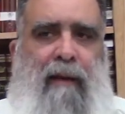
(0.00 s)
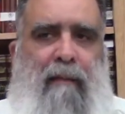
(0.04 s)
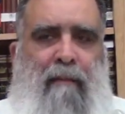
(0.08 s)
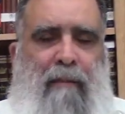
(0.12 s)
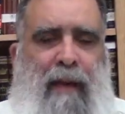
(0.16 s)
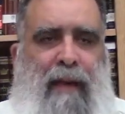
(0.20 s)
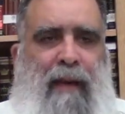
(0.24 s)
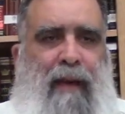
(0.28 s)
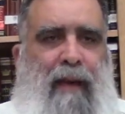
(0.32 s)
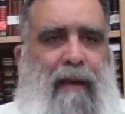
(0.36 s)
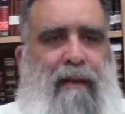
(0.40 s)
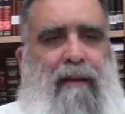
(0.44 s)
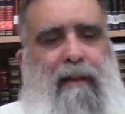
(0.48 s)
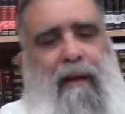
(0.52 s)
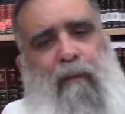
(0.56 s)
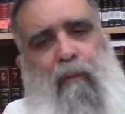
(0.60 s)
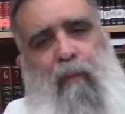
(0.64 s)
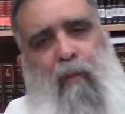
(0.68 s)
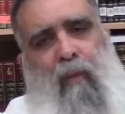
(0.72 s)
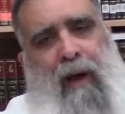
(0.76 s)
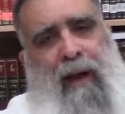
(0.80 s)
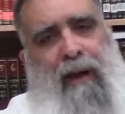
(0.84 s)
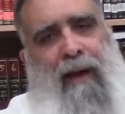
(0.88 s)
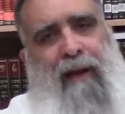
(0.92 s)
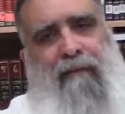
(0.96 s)
Immediately,
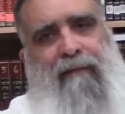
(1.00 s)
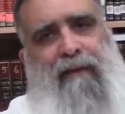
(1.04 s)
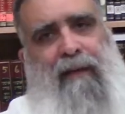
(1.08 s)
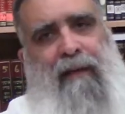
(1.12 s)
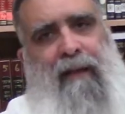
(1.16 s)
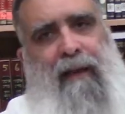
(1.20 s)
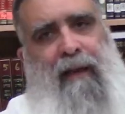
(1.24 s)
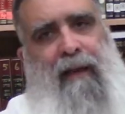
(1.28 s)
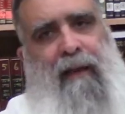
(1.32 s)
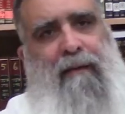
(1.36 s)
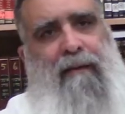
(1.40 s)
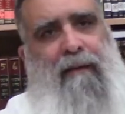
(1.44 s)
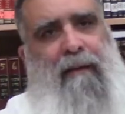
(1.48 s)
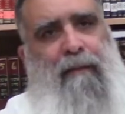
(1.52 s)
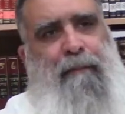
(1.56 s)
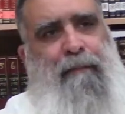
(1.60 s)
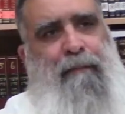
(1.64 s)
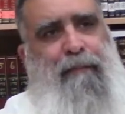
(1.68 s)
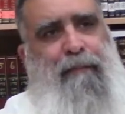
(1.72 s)
one after the other.